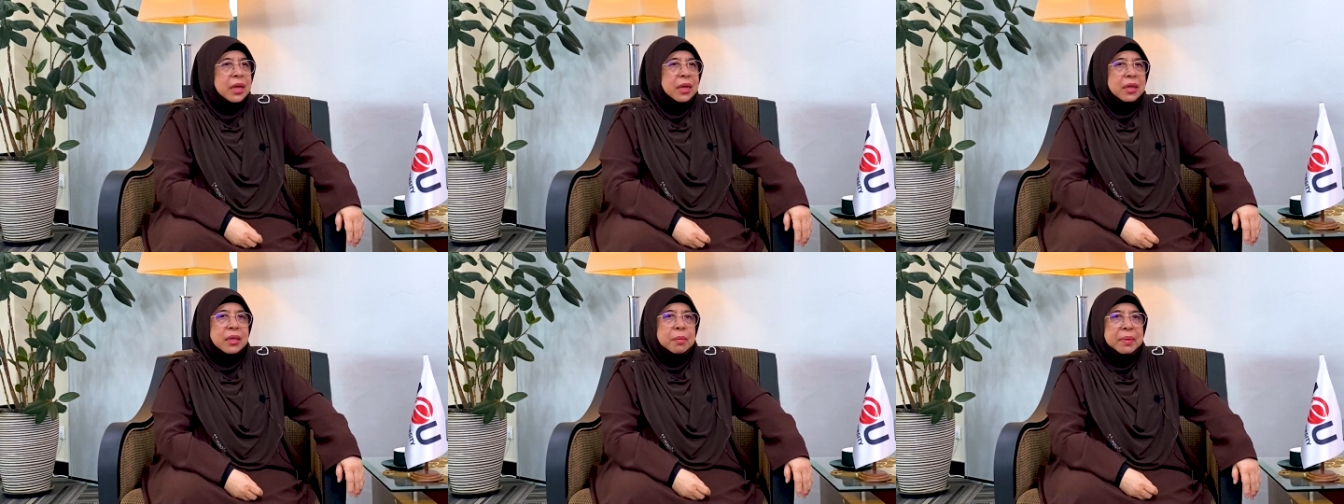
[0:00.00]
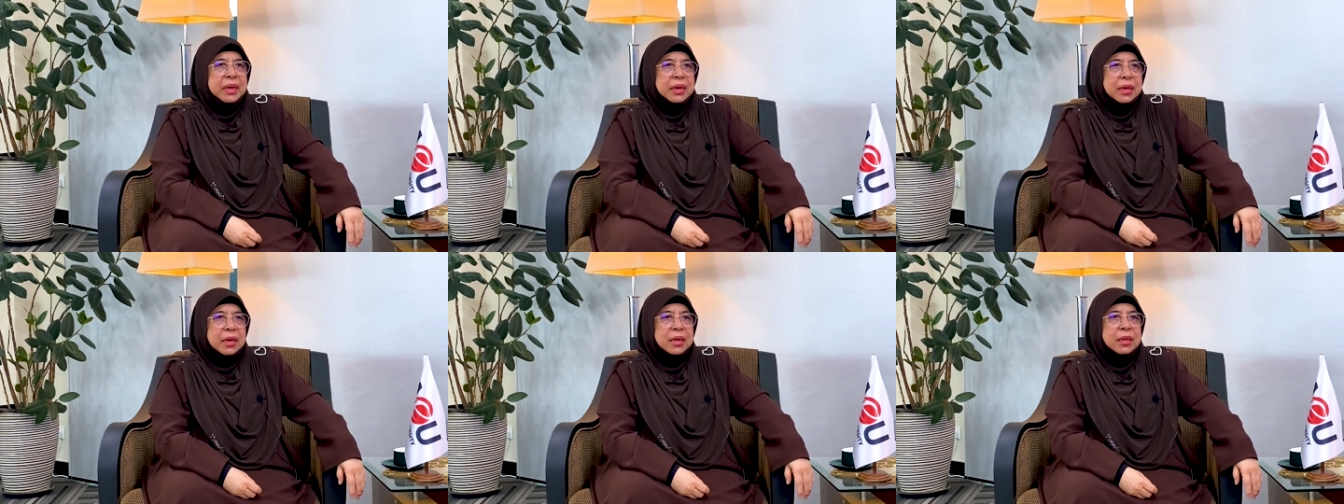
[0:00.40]
is
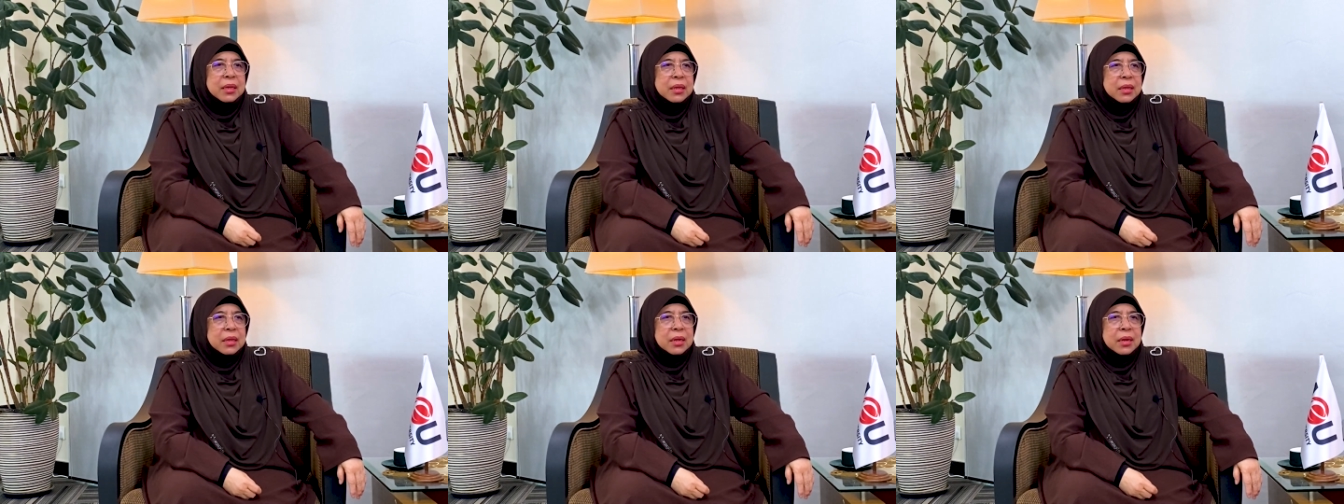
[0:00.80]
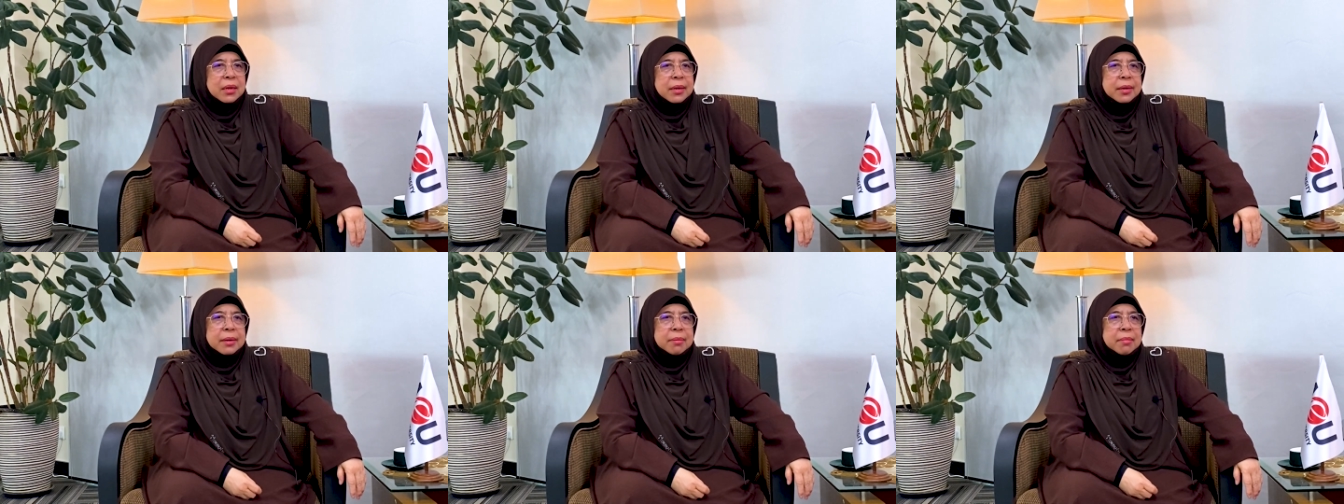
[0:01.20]
because
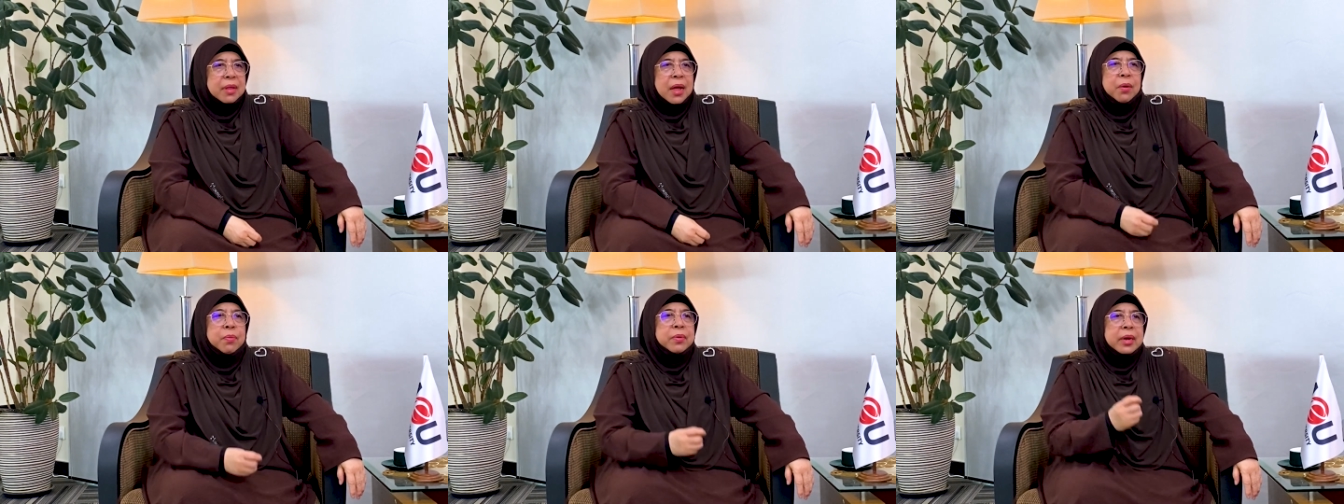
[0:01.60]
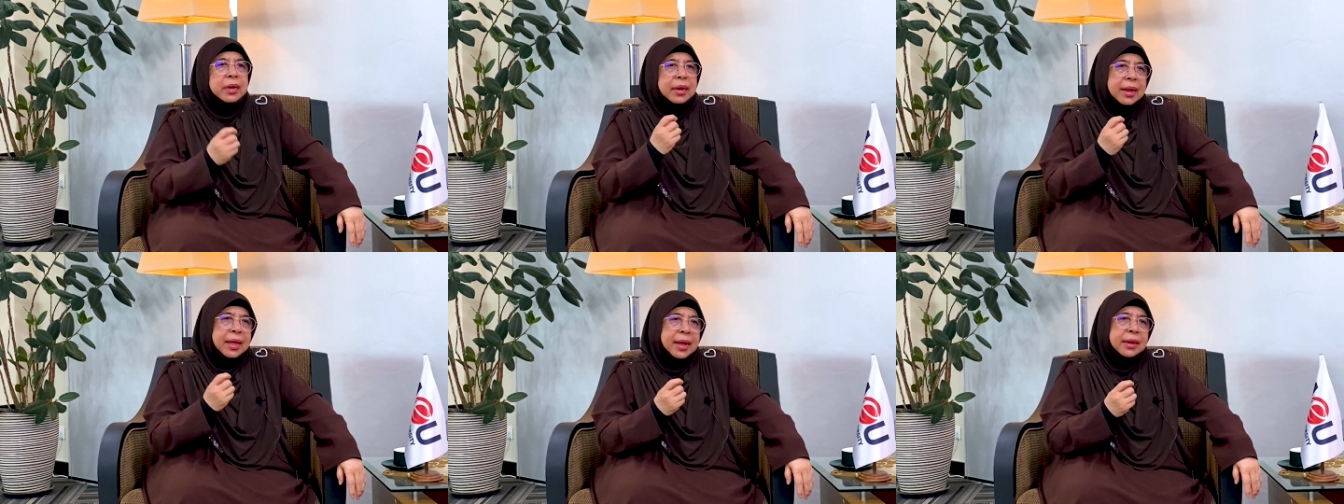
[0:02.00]
I would
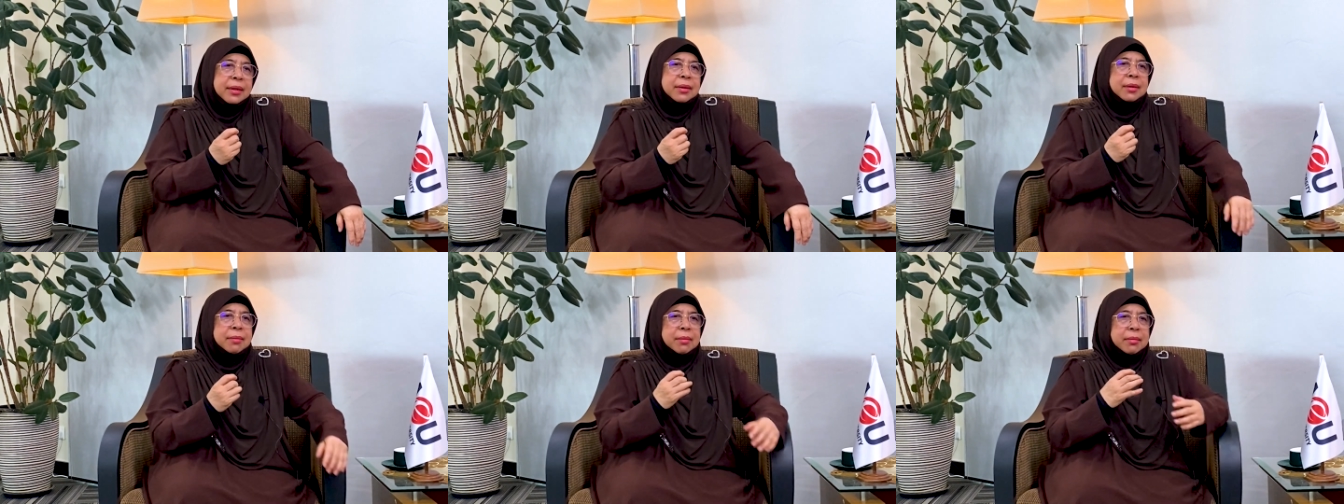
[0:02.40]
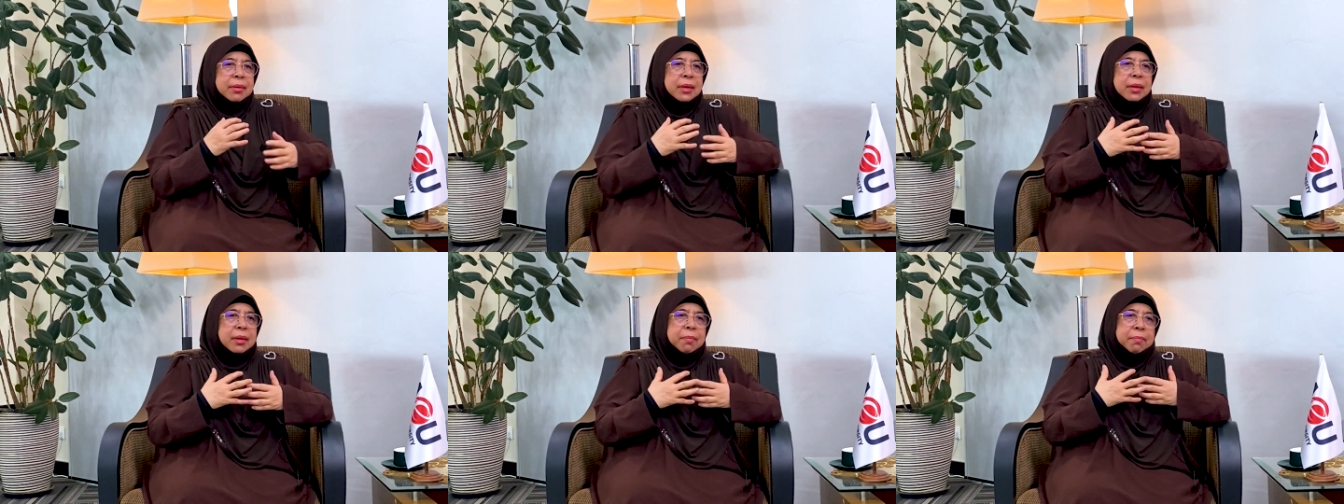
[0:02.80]
like
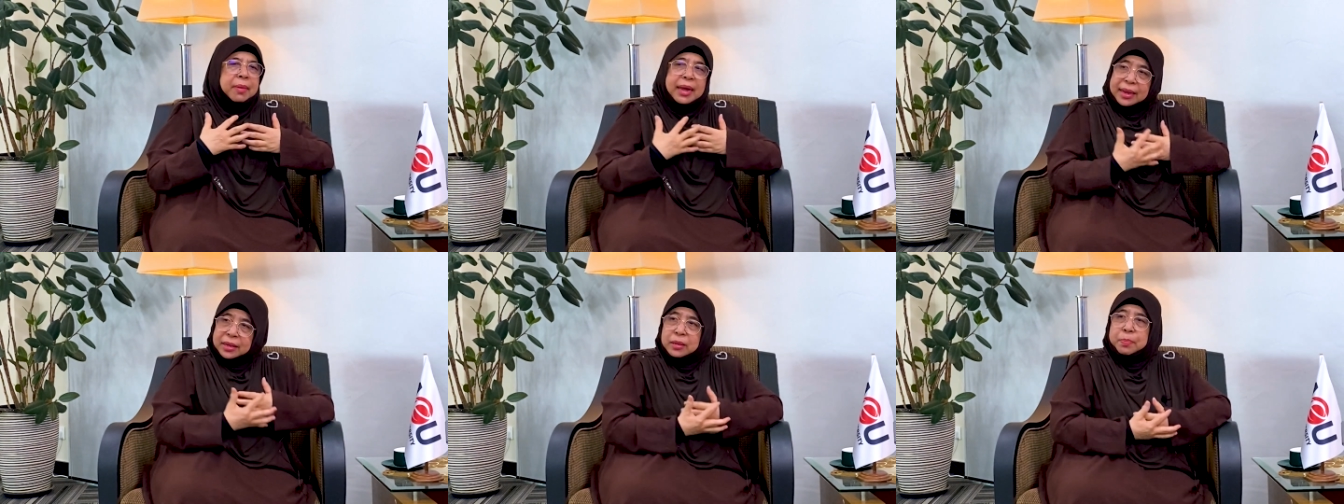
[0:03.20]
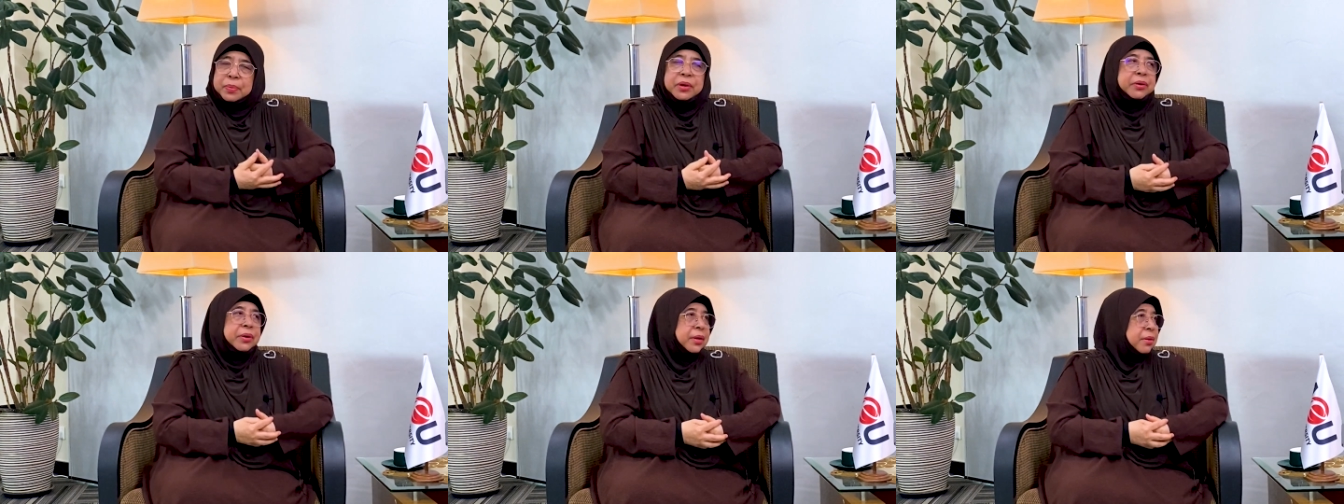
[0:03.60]
my
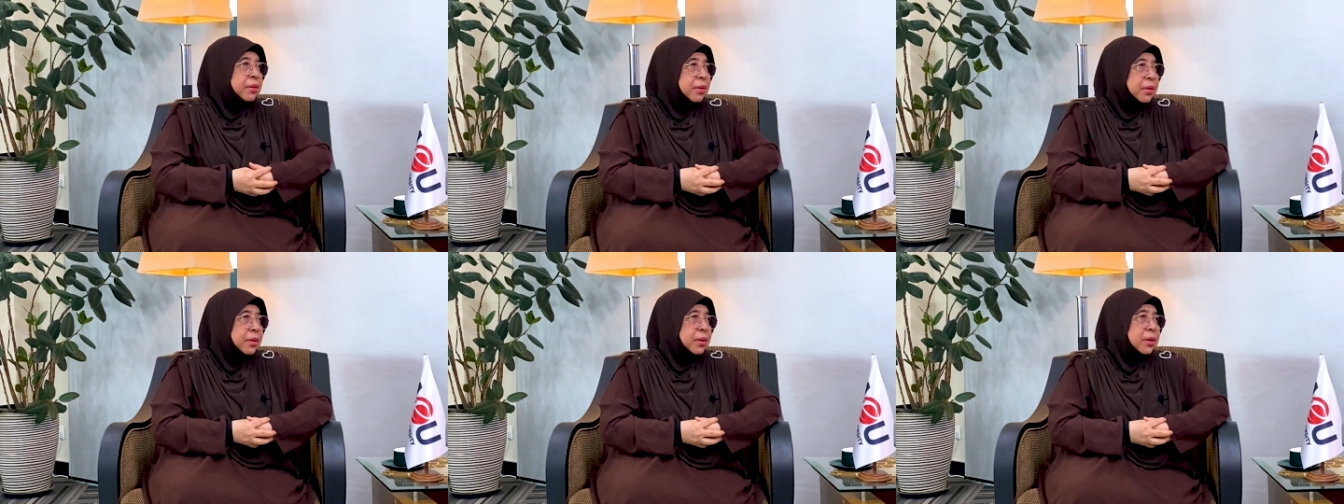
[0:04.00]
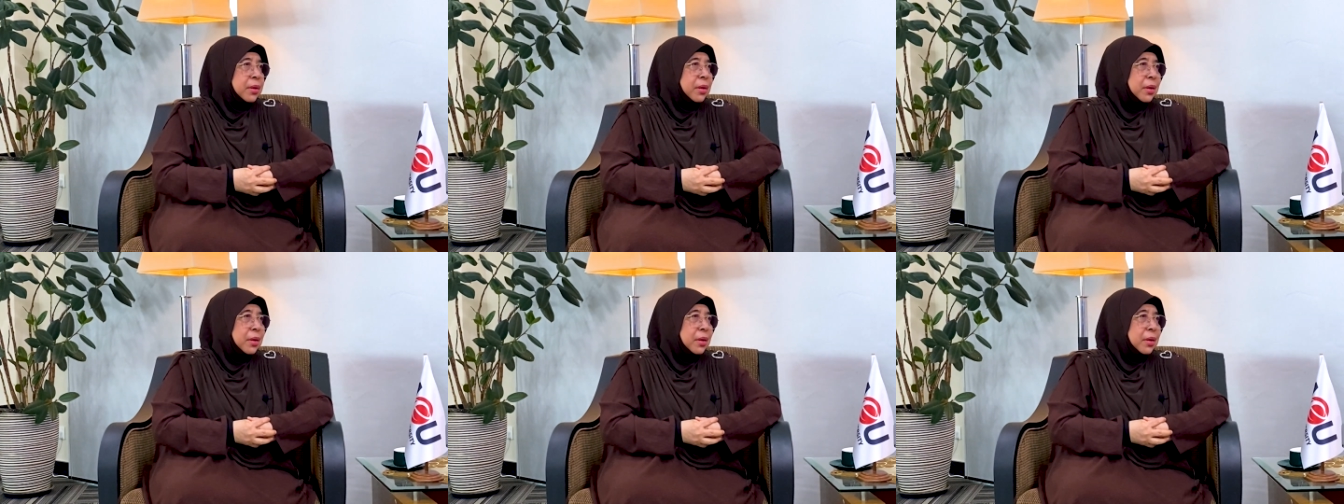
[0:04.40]
experience,